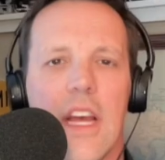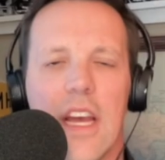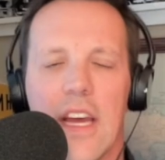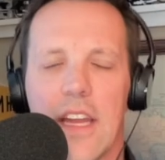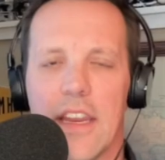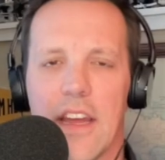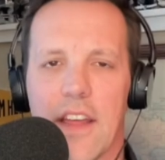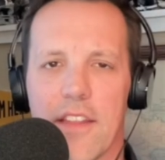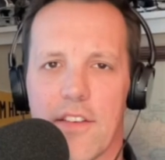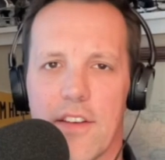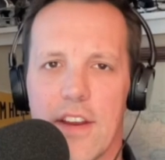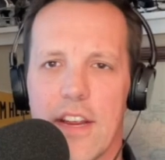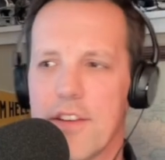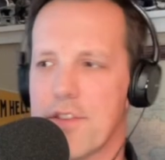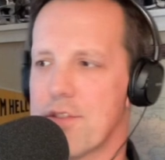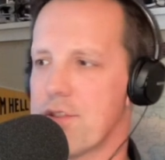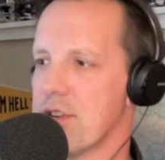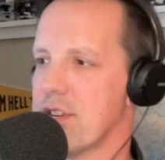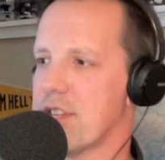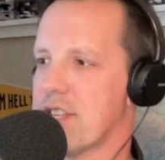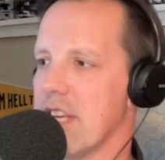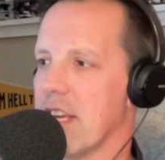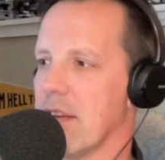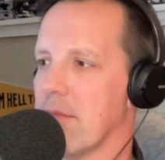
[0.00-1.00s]
Another
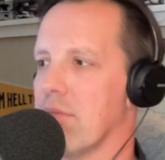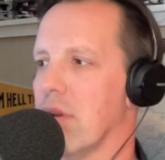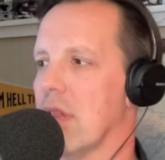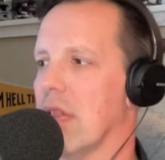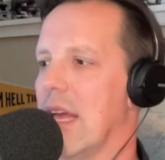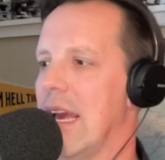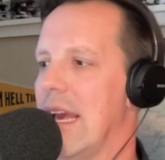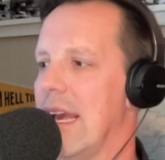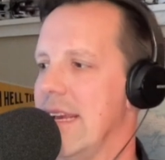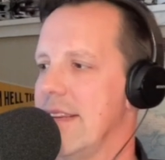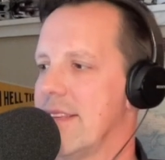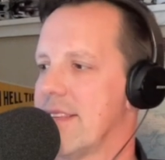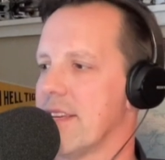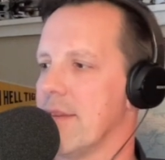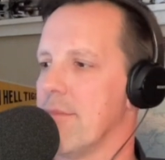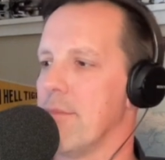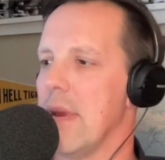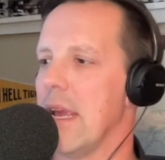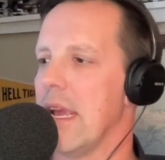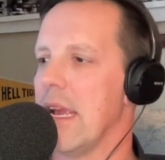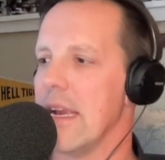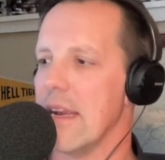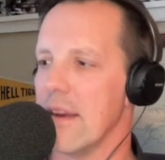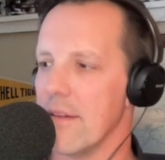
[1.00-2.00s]
interesting play to
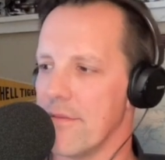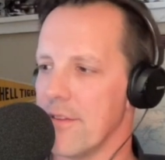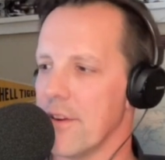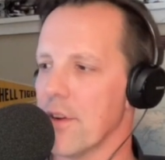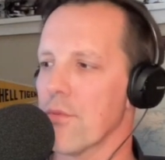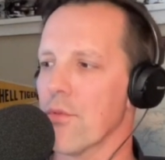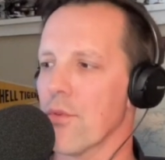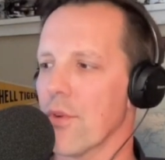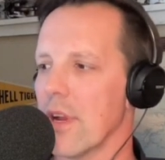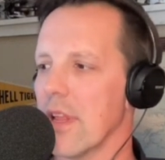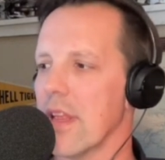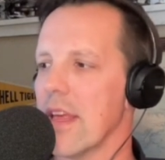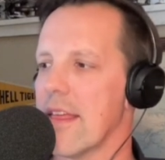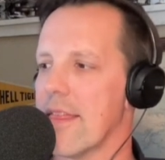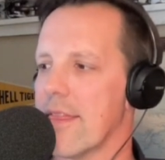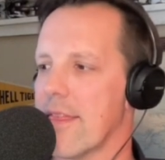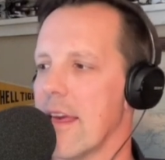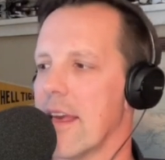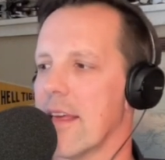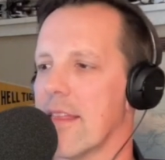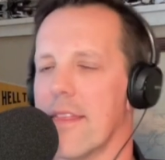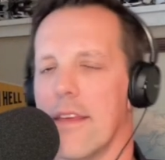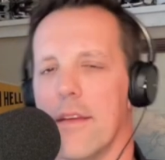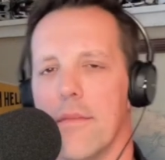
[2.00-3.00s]
me, if you really
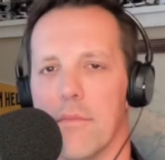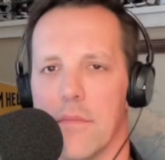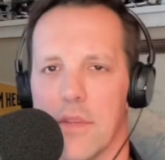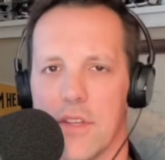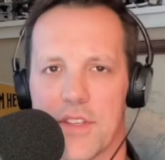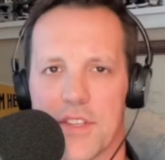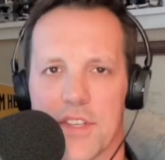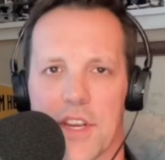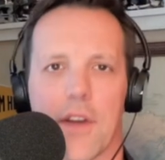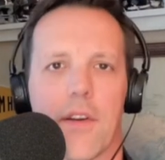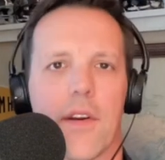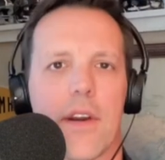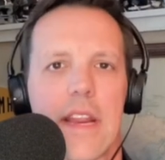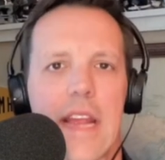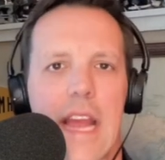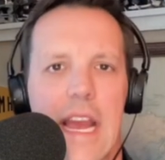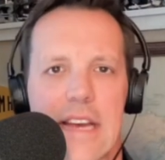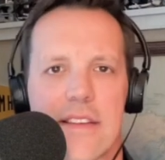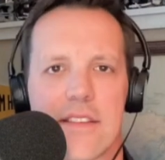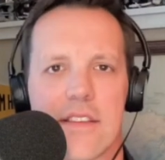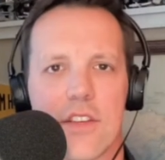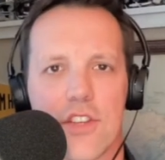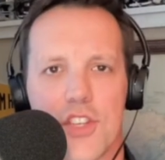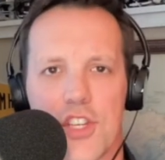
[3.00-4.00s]
think that Missouri
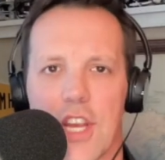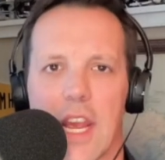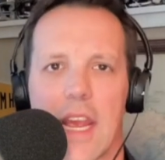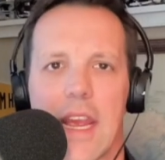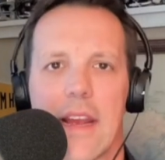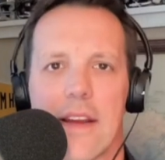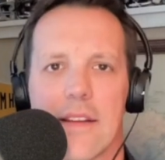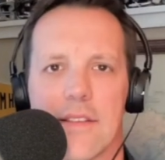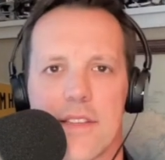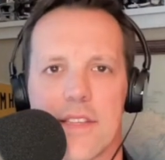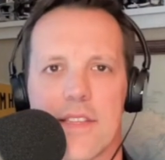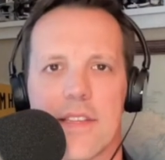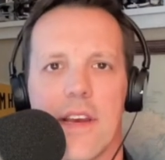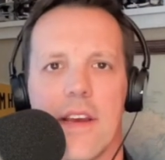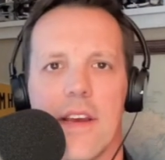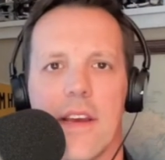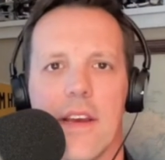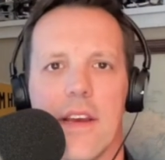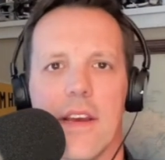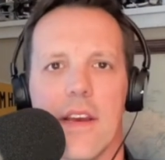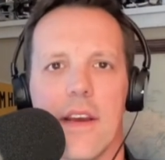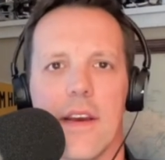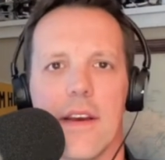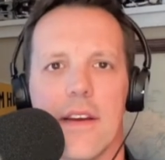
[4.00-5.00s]
has a chance
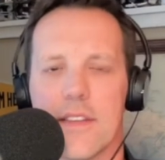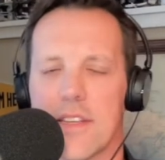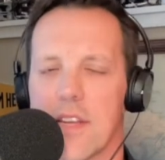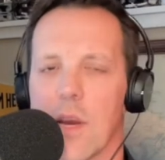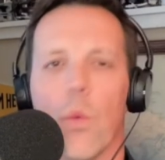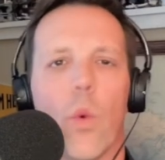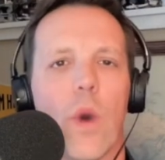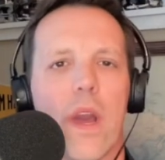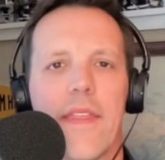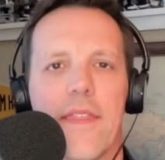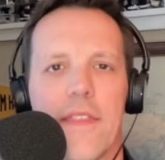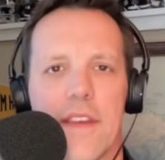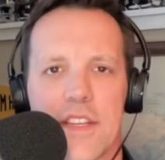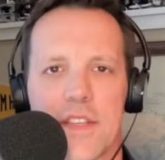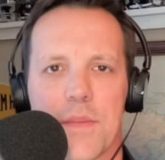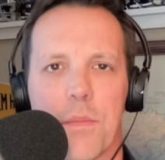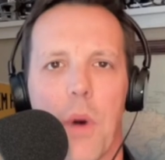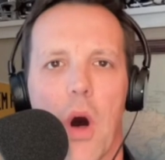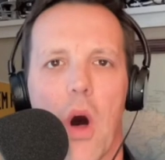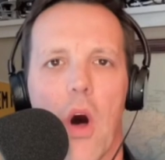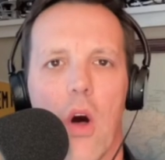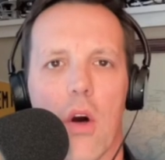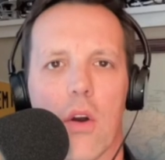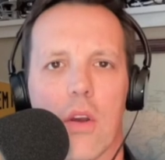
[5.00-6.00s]
to win this
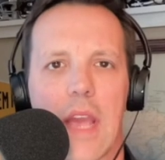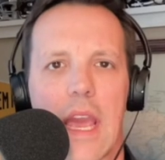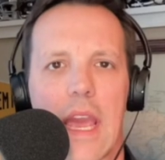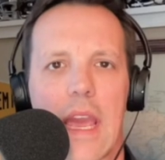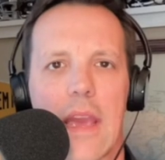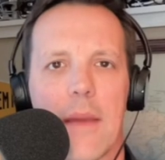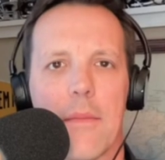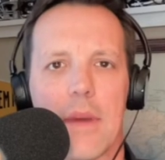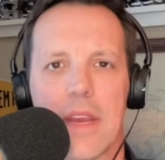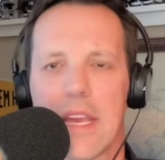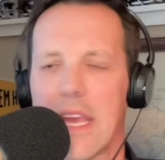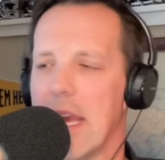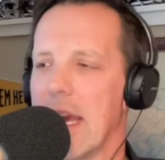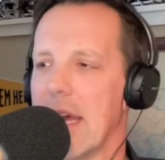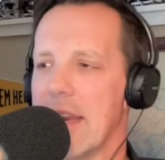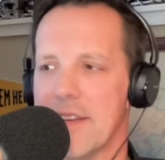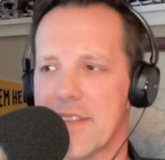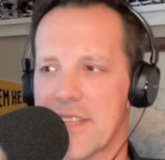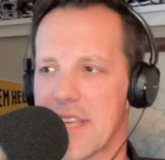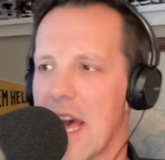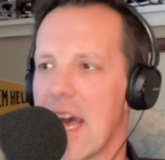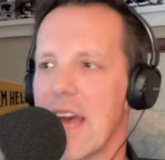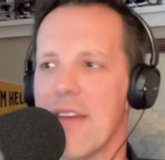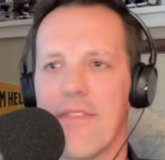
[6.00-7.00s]
ball game. Again,
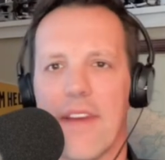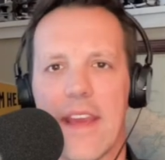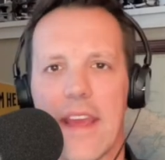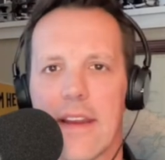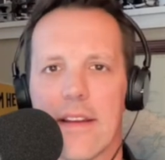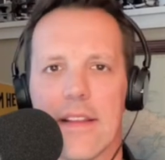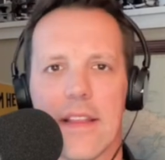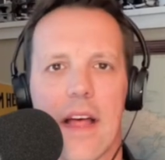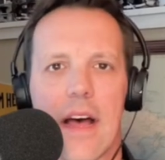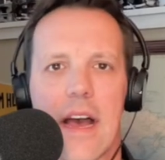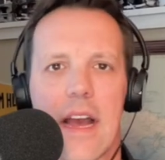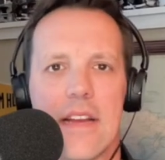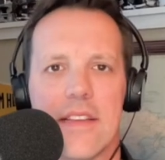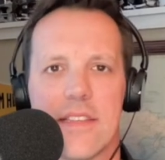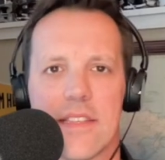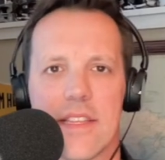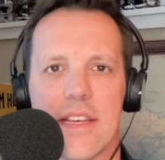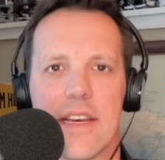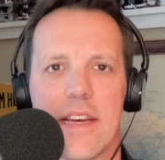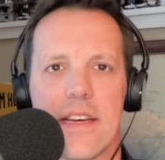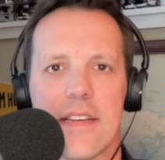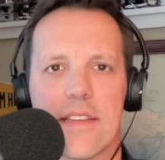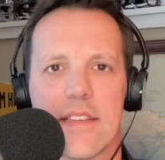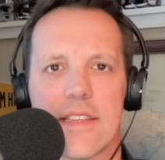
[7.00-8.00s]
as I've analyzed
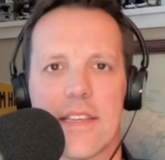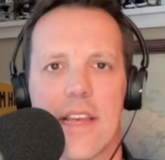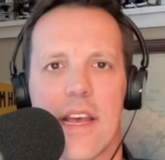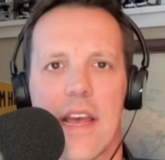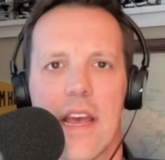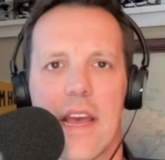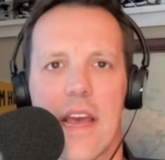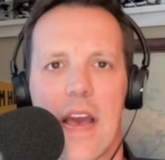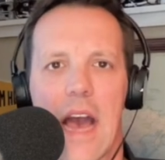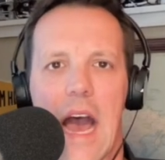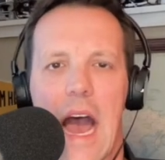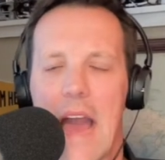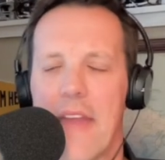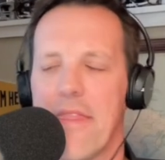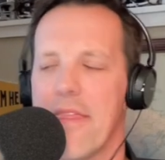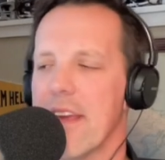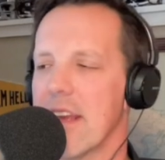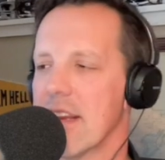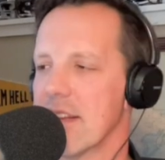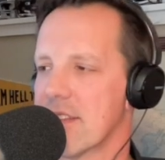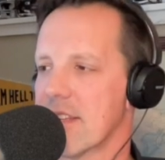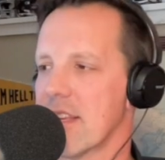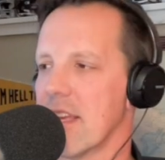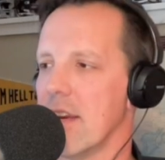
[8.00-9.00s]
this, I
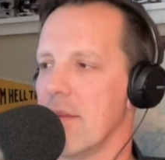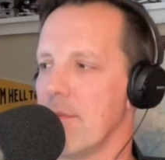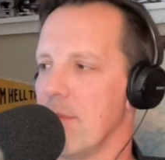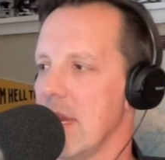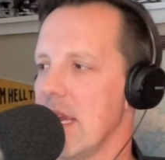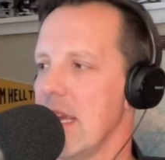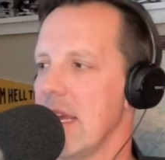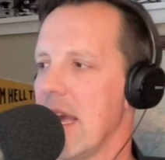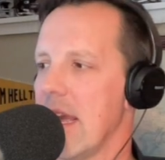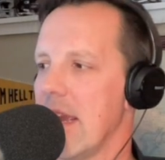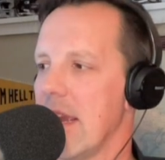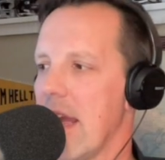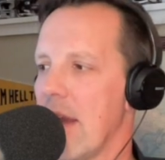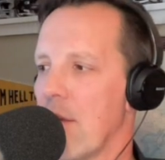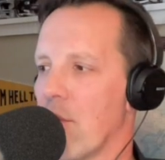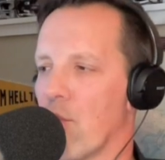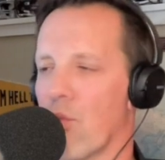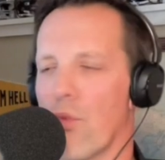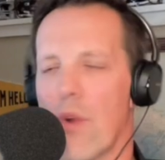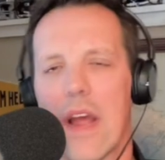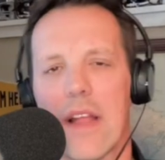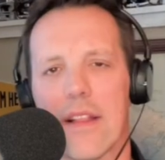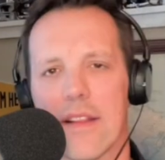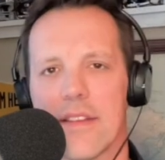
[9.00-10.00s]
think it's going to be a
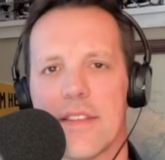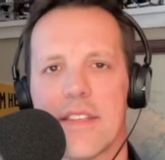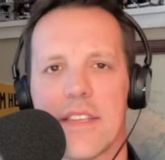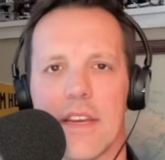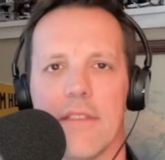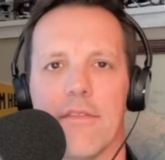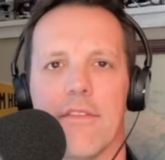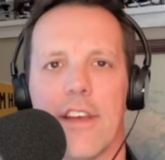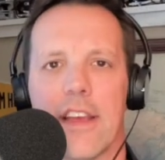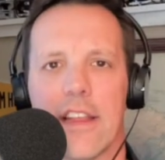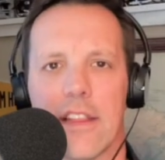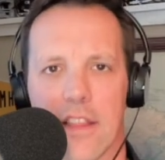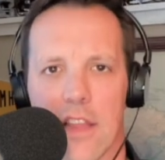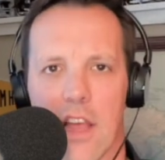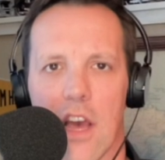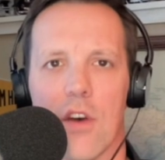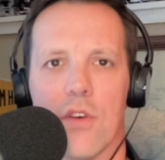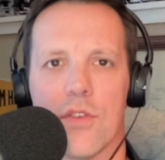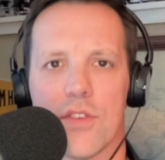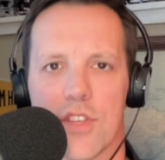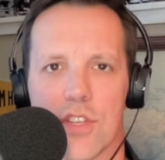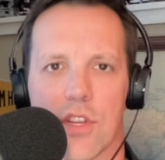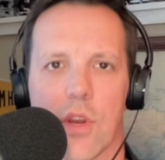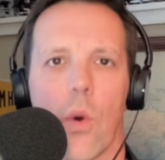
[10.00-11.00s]
relatively
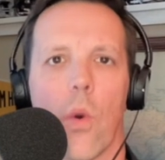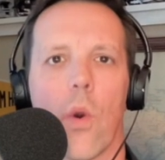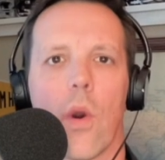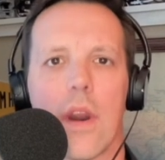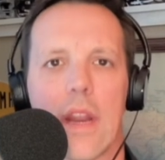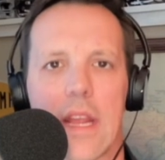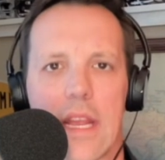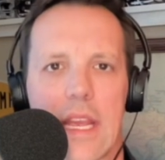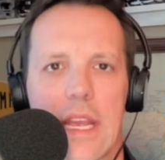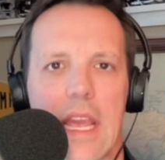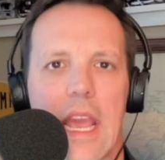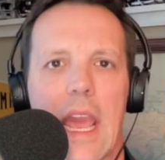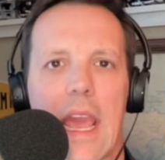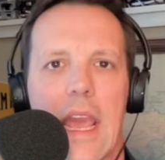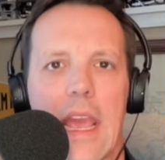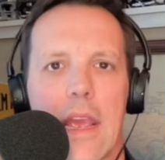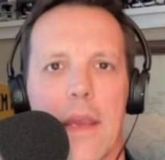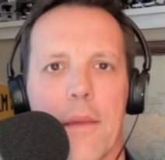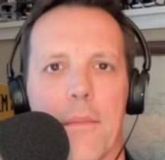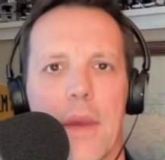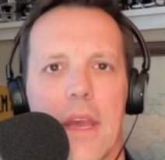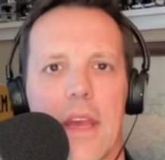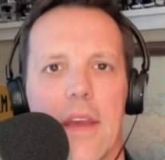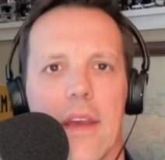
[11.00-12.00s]
low-scoring
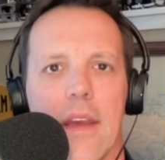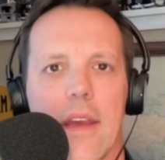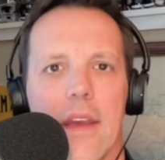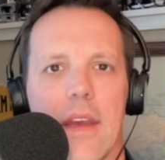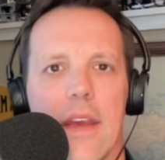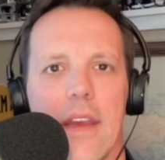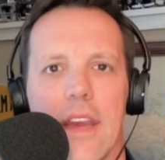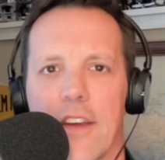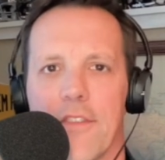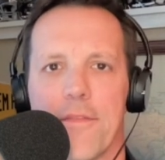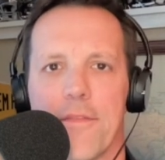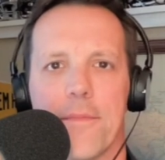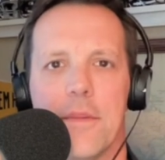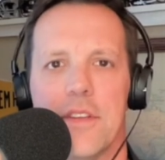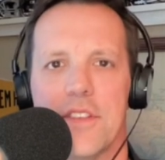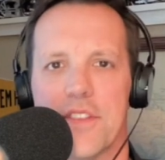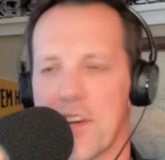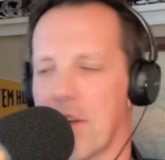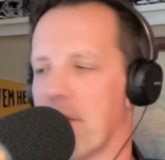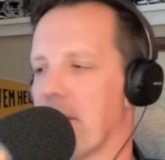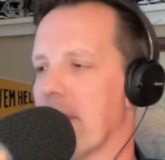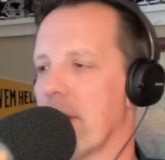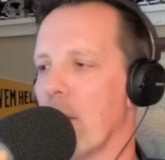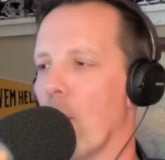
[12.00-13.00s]
game if
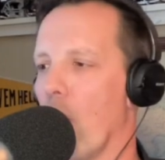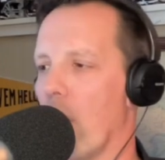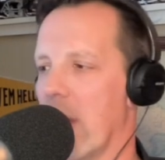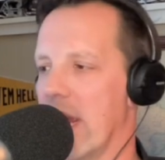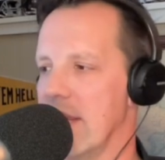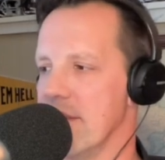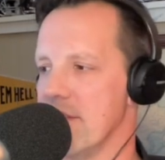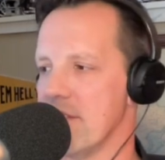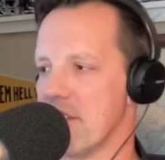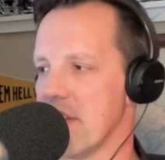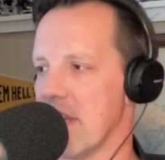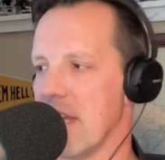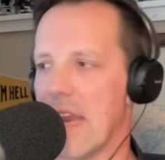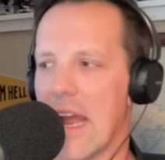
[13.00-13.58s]
Missouri wins it.